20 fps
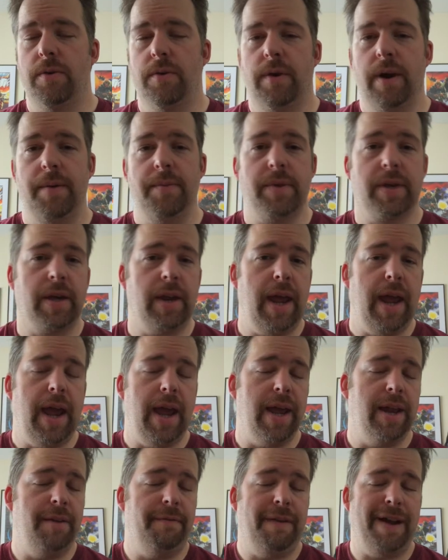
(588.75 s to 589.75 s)
it was
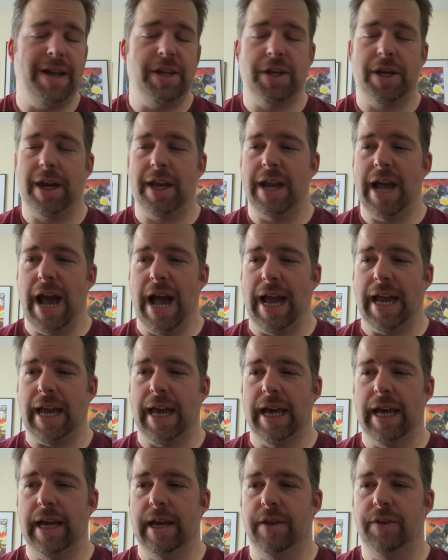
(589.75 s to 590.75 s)
great, and the fact you can
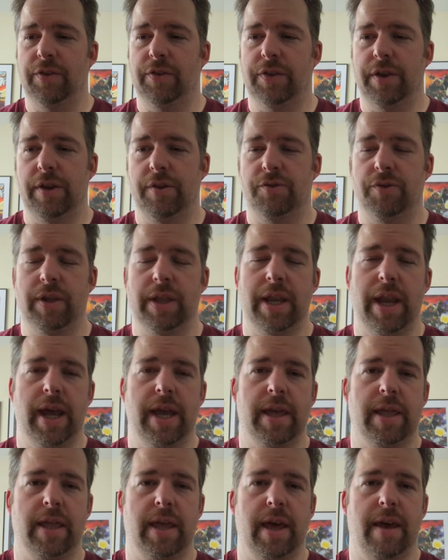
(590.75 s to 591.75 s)
hack it is really
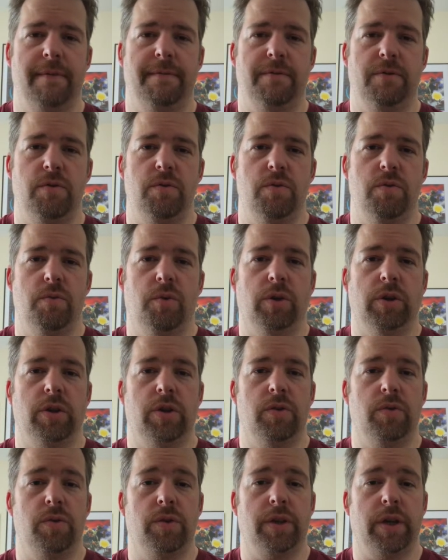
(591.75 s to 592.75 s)
nice if you
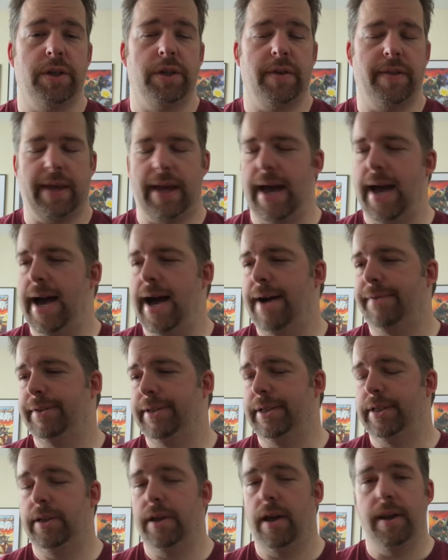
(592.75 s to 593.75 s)
want to do such a thing. I
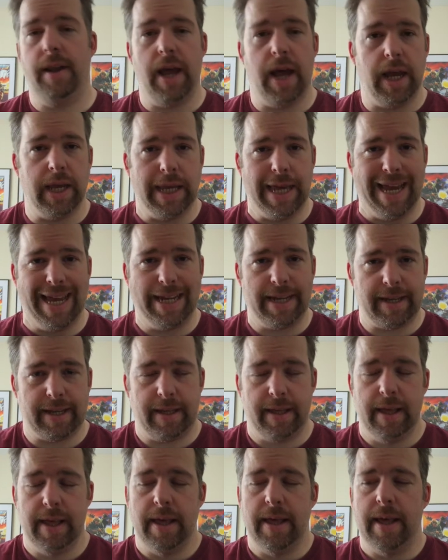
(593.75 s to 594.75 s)
haven't done that yet,
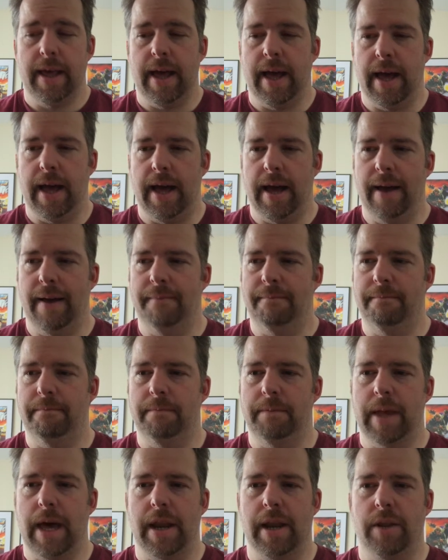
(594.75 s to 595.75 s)

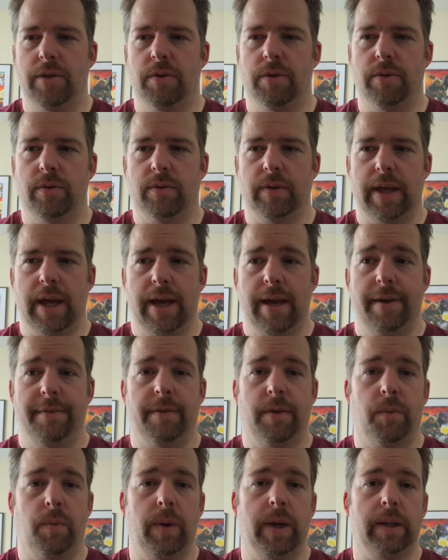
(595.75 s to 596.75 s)
and I don't know that I
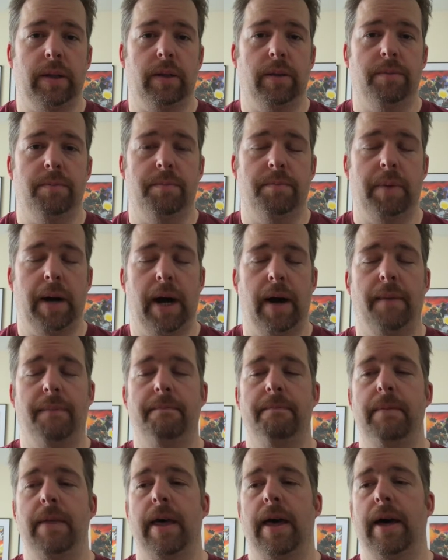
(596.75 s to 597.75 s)
ever will. But
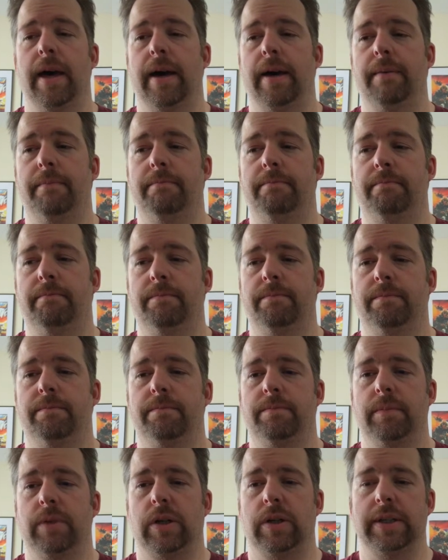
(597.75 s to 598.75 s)

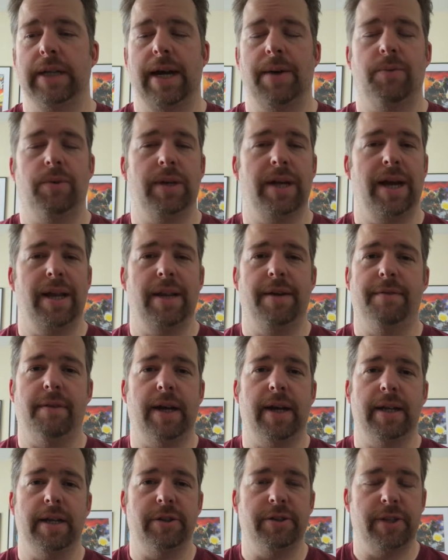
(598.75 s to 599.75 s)
because I never
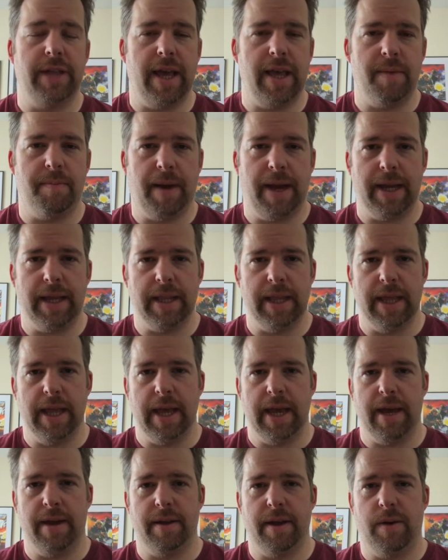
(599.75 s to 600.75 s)
had a SNES back in the
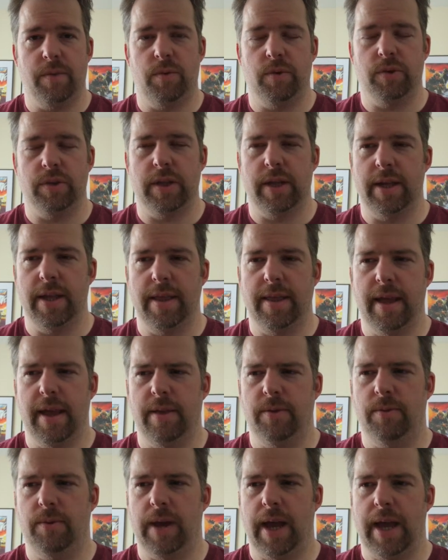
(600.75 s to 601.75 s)
day, I wasn't a
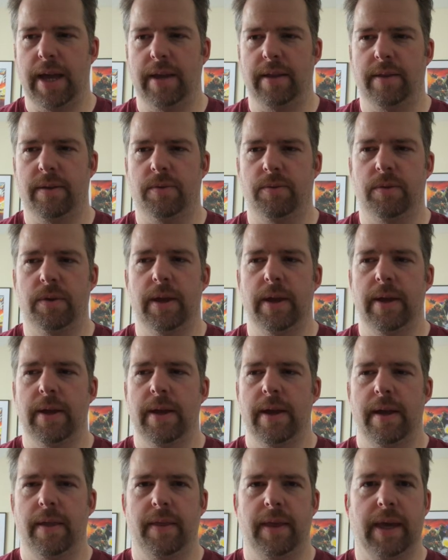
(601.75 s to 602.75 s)
Nintendo guy until
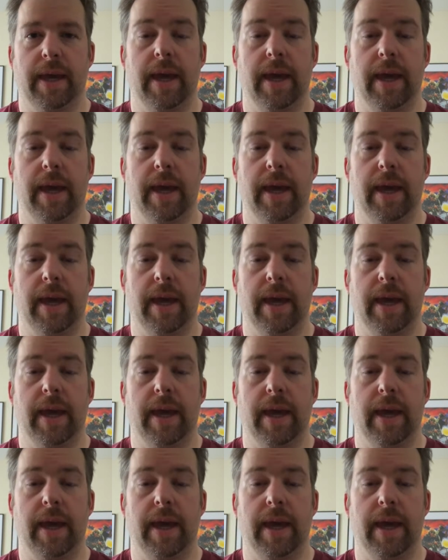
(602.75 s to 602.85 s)
the